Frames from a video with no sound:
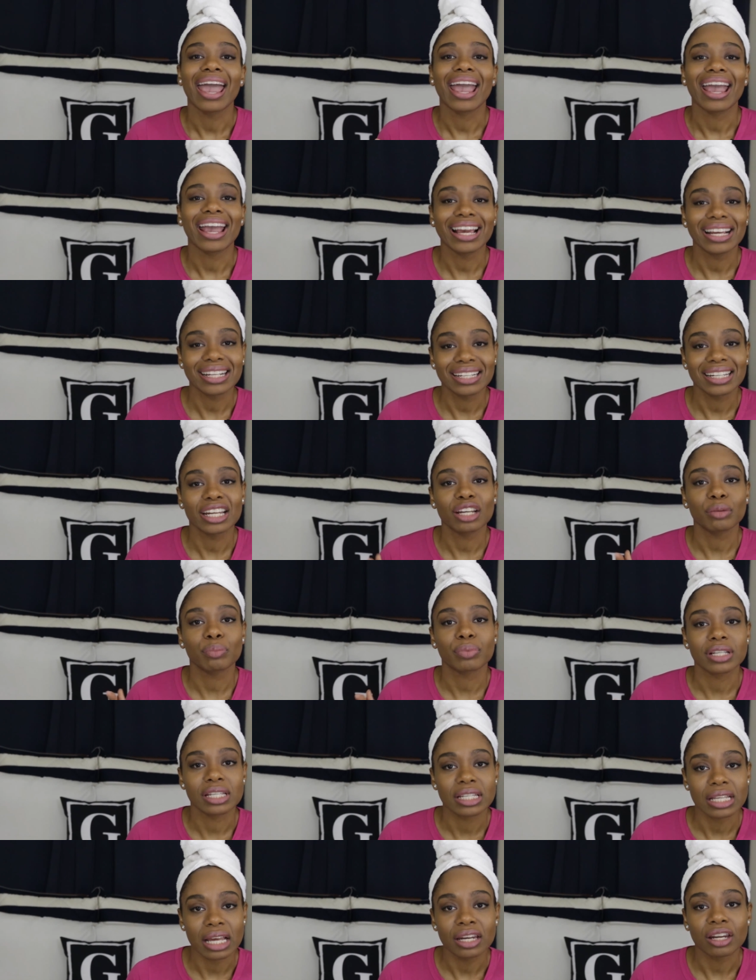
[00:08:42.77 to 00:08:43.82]

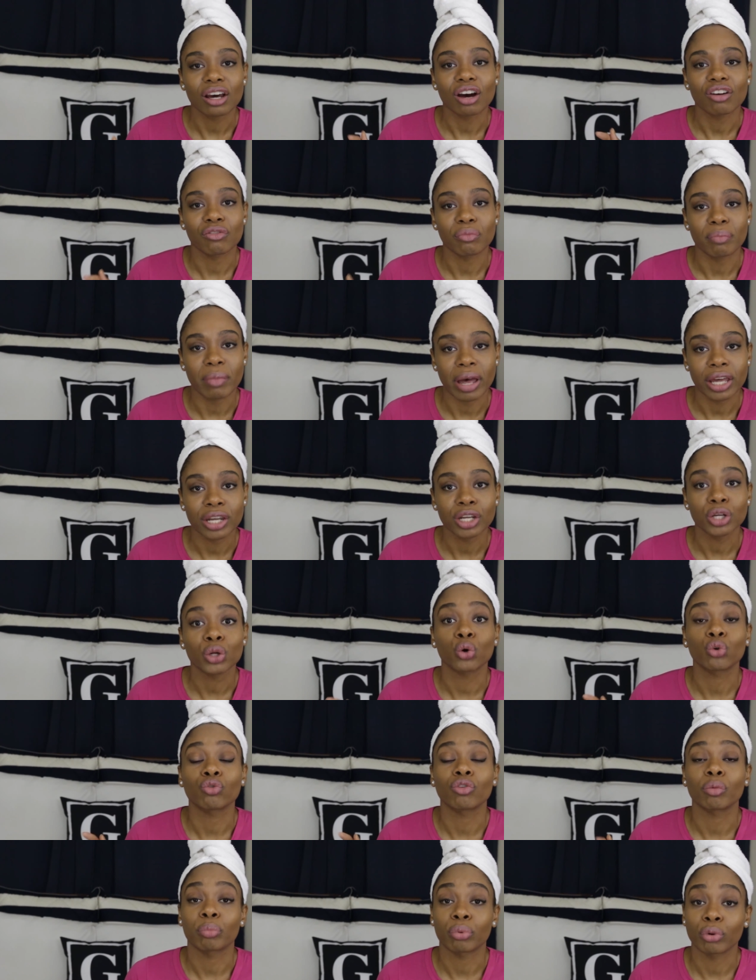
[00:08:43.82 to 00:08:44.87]
18% of men who
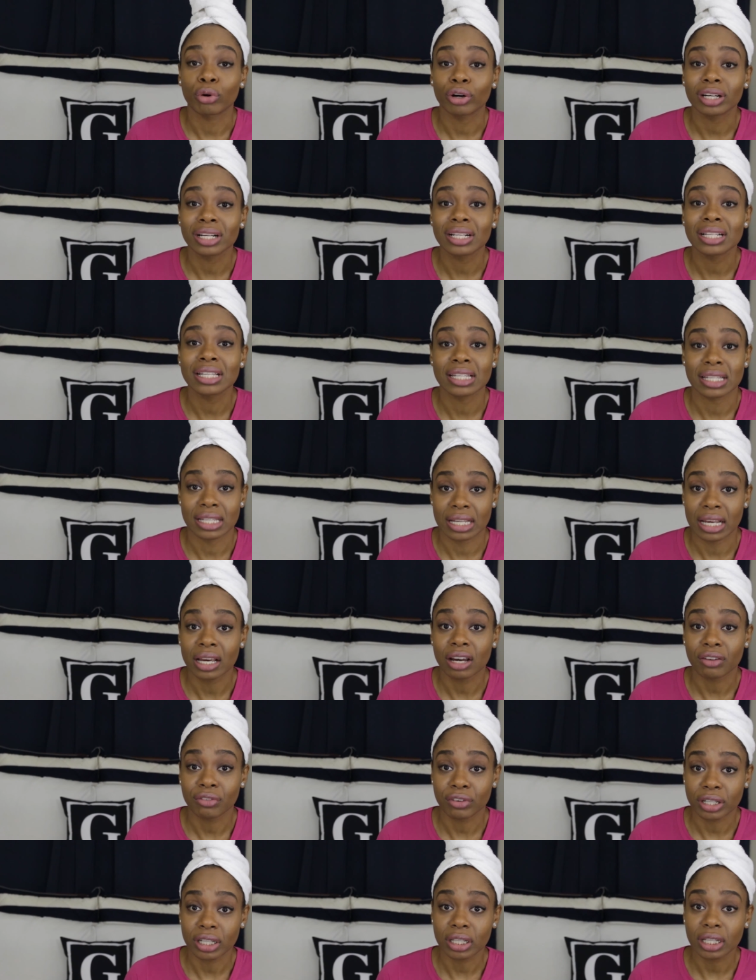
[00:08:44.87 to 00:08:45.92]
reported seeing a
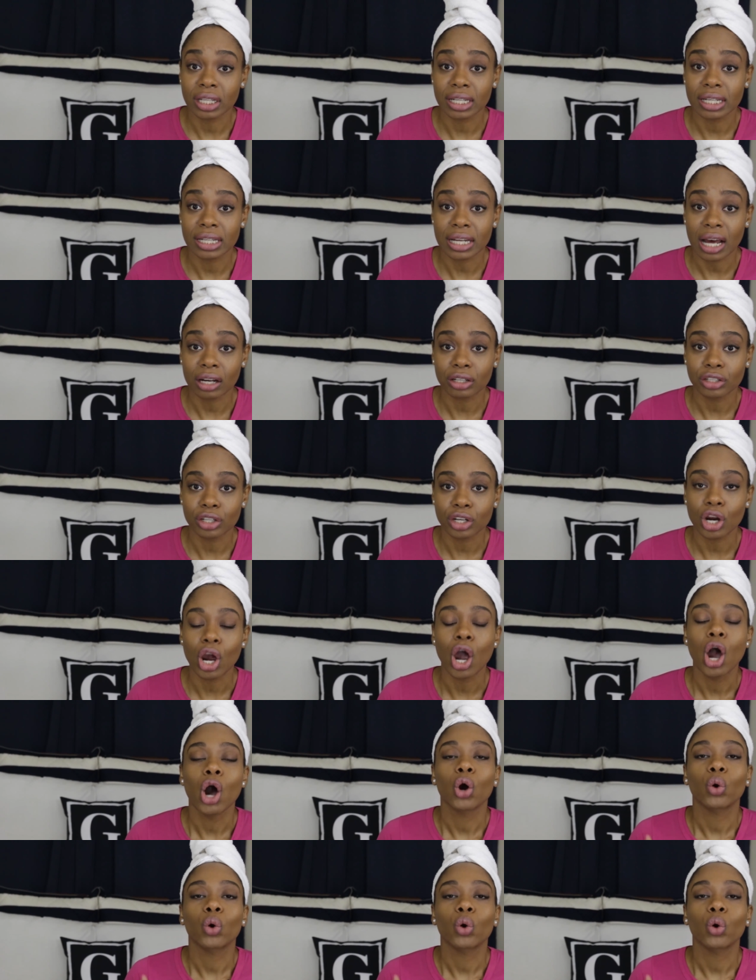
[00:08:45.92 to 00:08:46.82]
fertility doctor